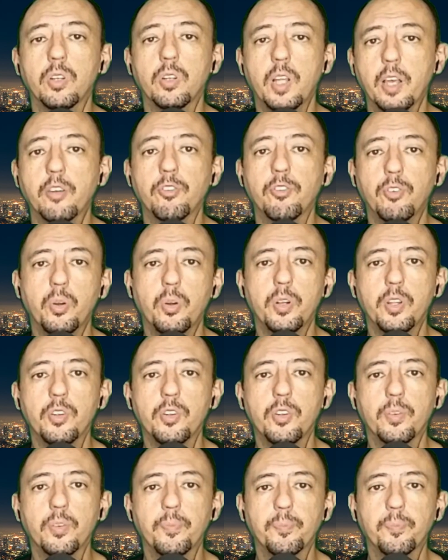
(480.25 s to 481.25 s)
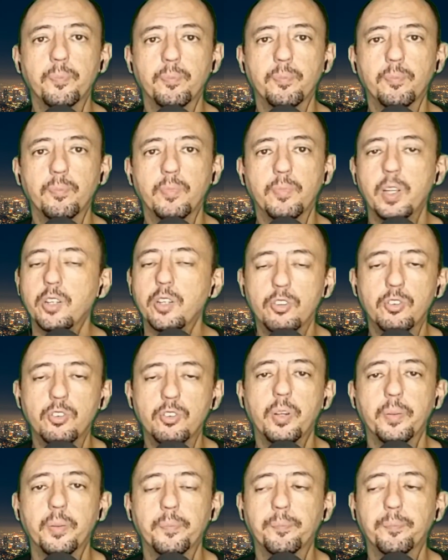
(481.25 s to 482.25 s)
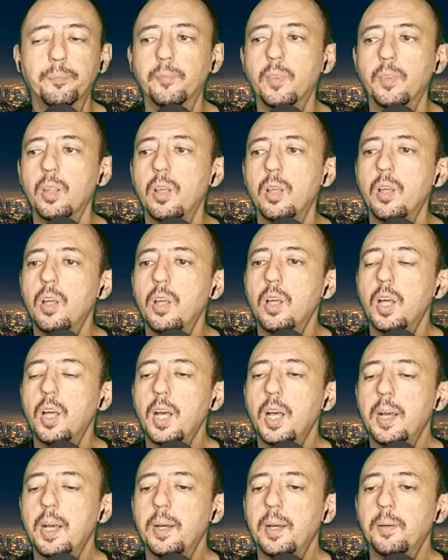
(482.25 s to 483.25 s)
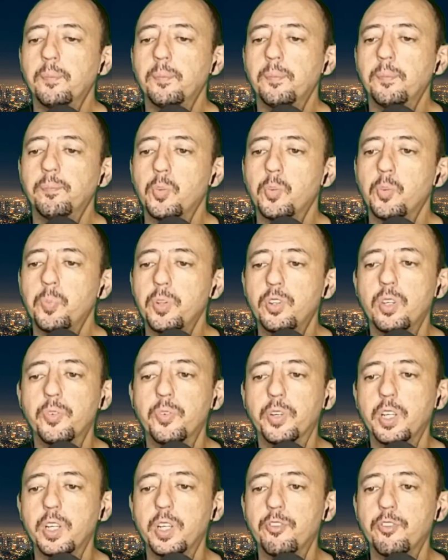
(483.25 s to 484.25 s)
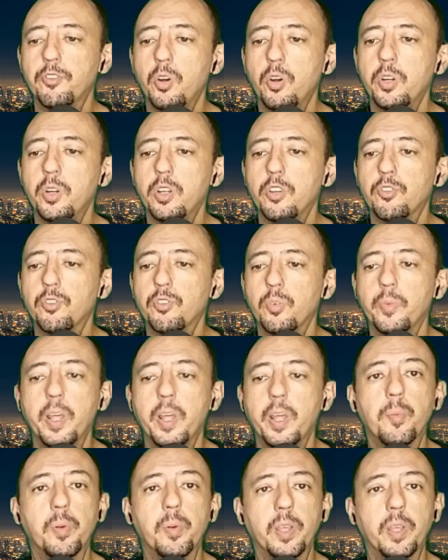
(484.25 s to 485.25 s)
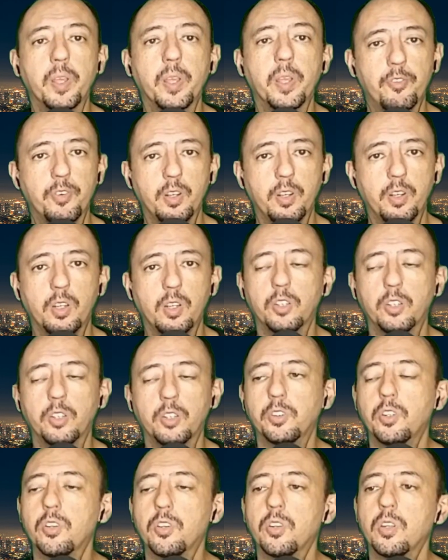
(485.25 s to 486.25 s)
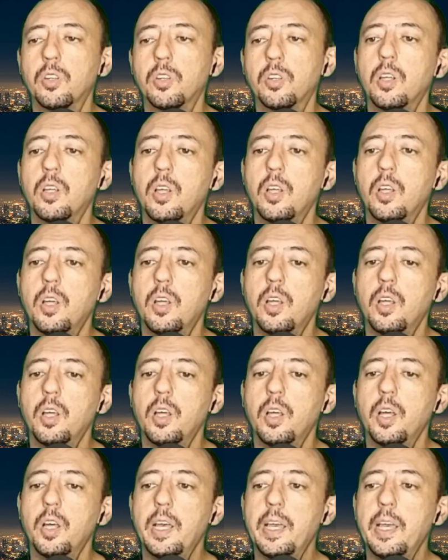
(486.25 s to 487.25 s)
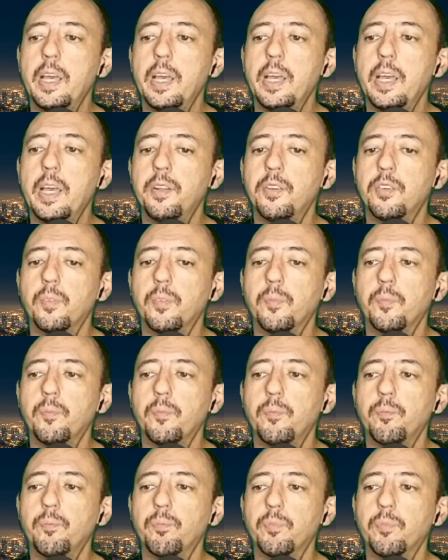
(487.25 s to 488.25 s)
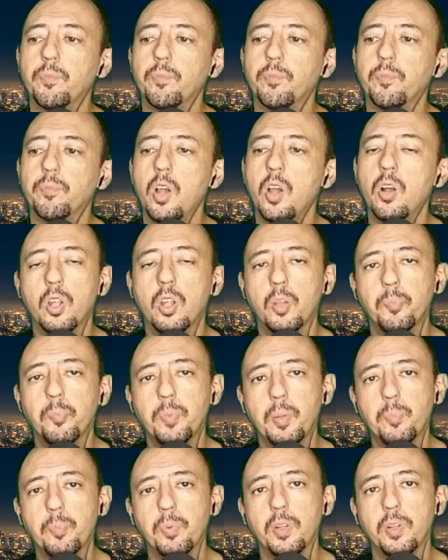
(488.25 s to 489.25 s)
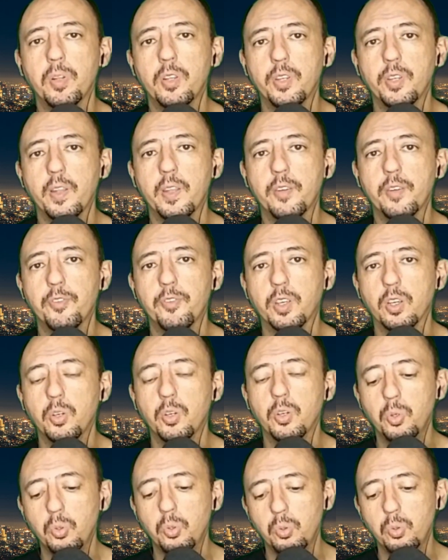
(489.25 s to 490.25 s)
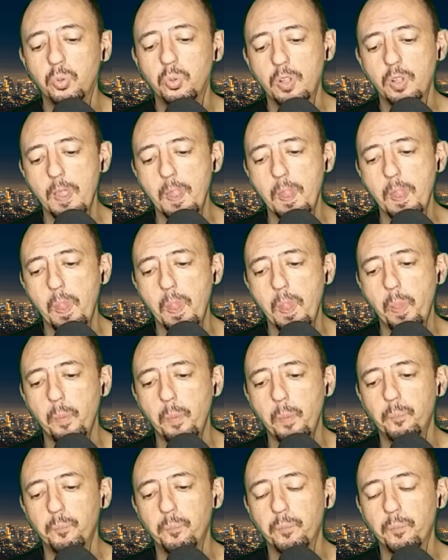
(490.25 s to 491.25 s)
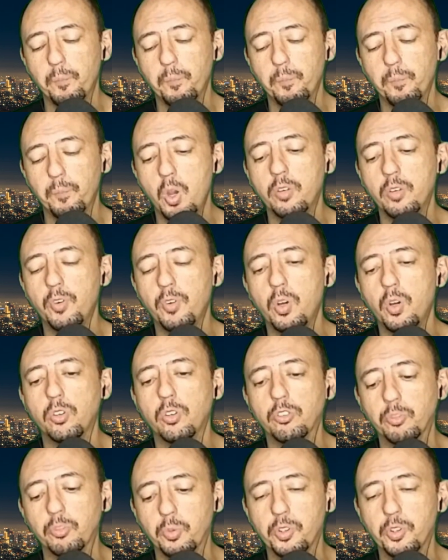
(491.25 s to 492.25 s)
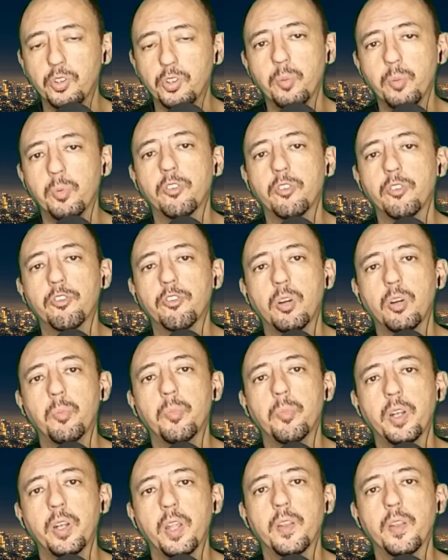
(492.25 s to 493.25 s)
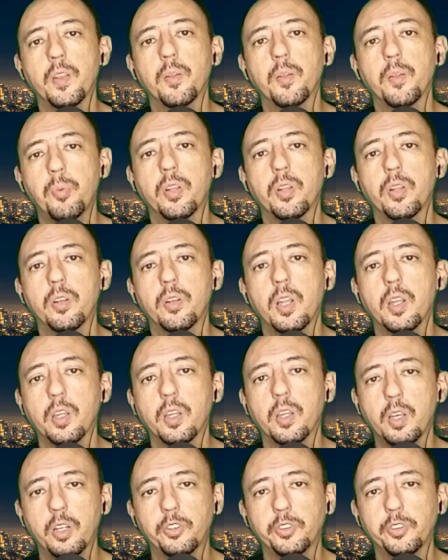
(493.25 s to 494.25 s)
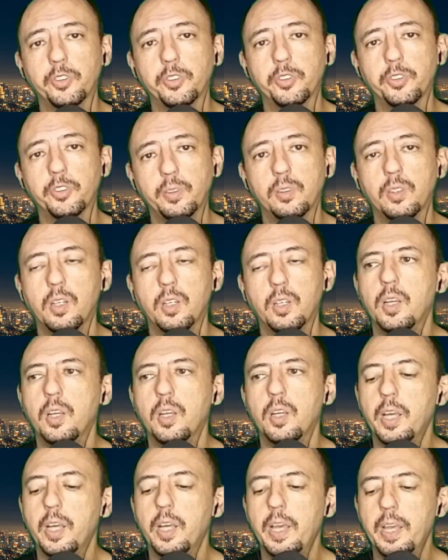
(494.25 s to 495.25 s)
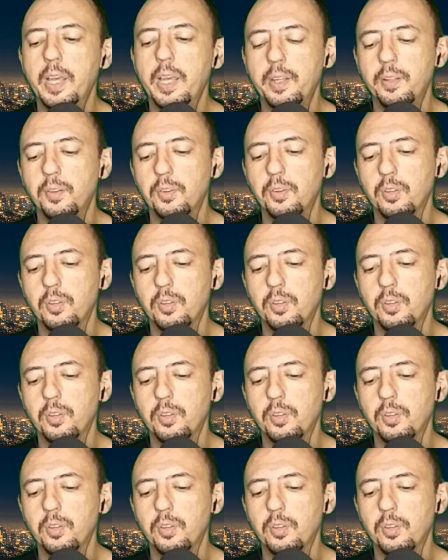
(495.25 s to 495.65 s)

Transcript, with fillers: foreigners. They just don't. Specifically foreigners from neighboring African countries. And there are a lot of people in South Africa who are involved with someone from another part of another country. And